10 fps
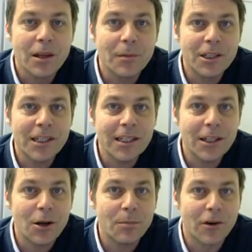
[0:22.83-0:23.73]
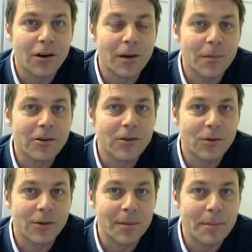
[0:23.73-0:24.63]
The machine code program is
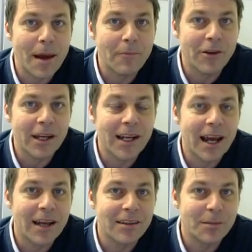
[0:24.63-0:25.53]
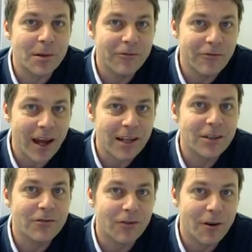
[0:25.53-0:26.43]
stored in memory and it has to be
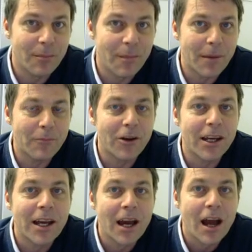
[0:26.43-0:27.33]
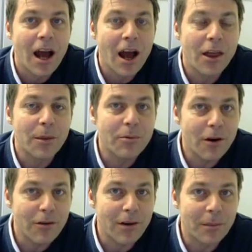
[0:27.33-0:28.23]
fetched from memory and the
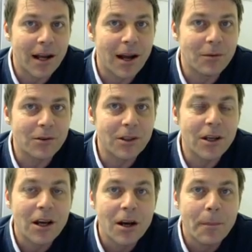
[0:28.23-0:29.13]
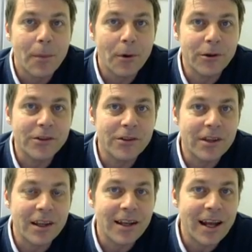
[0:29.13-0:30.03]
program counter points
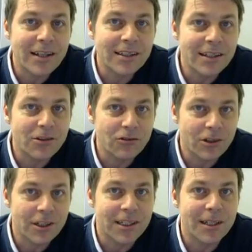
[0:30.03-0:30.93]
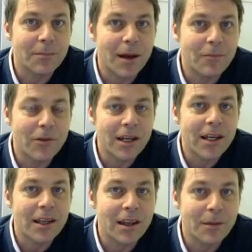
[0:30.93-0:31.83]
to the next instruction in memory
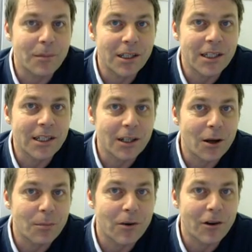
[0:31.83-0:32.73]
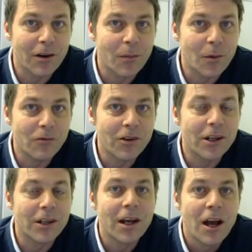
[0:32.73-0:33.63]
that the machine code program will
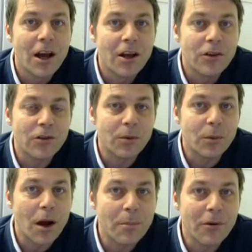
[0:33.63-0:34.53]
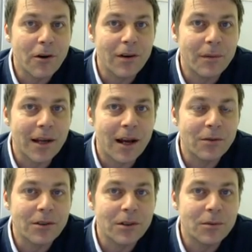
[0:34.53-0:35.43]
run. So a program
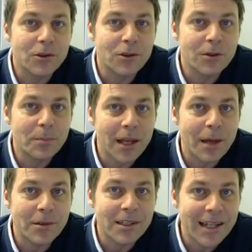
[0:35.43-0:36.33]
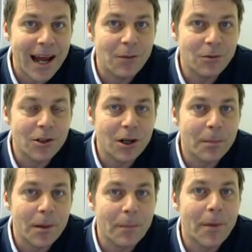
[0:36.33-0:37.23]
counter should be able to count
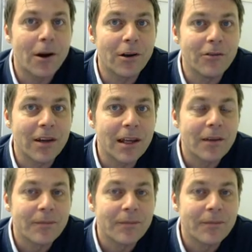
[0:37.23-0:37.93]
up in binary.